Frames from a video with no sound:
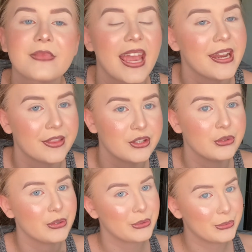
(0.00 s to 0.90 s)
And now that you
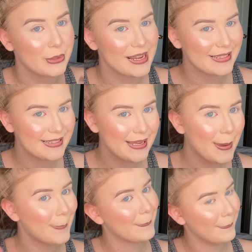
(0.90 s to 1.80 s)
look crazy,
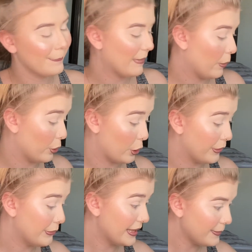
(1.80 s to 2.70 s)
we're
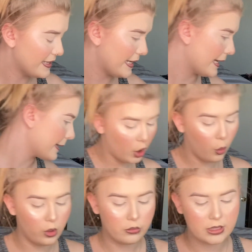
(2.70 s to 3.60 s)
going with lipstick. Go
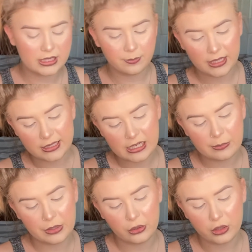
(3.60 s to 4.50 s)
in with this Pixie
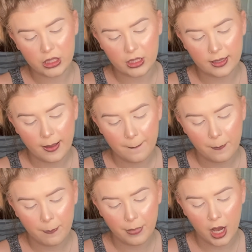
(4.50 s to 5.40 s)
Beauty
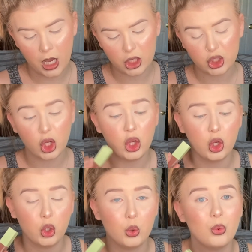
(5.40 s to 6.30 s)
Posh
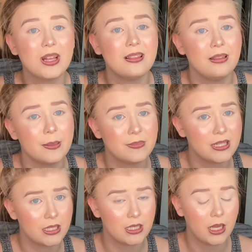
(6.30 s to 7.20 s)
Nude
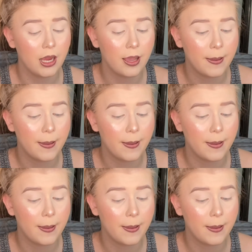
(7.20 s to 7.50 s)
Lipstick.